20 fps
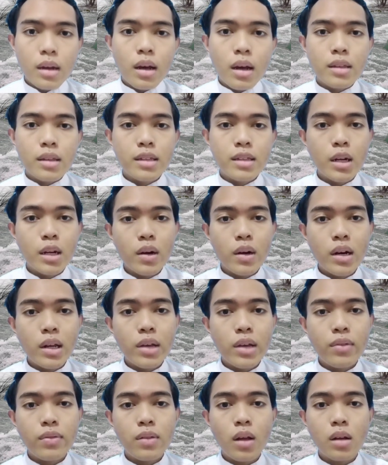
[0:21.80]
Generally,
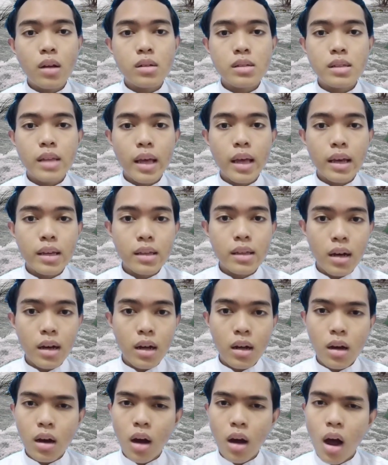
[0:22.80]
floods take
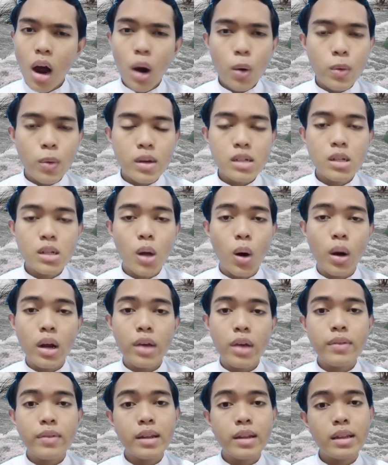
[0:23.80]
hours or
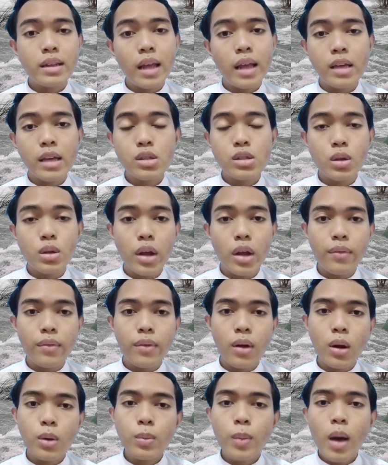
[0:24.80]
even days to
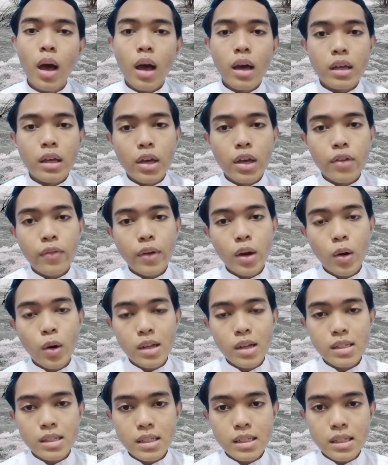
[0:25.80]
develop, giving
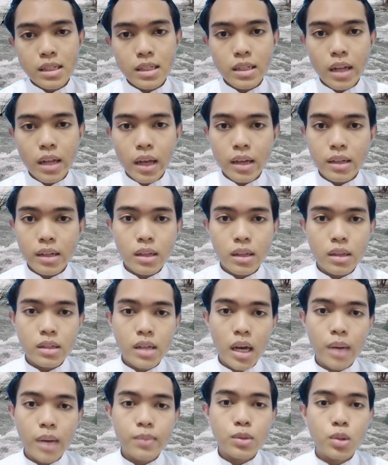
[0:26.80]
residents
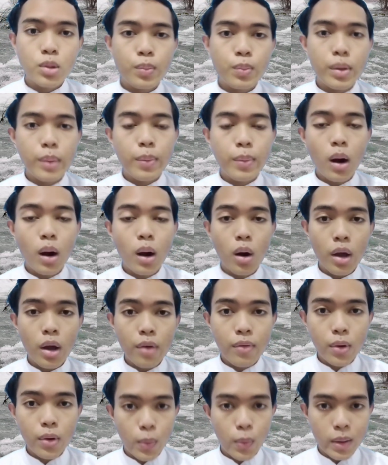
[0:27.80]
time to prepare or
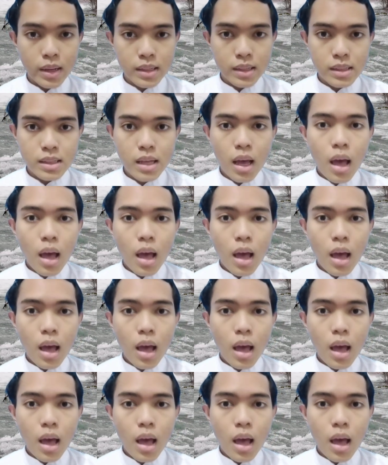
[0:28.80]
evacuate.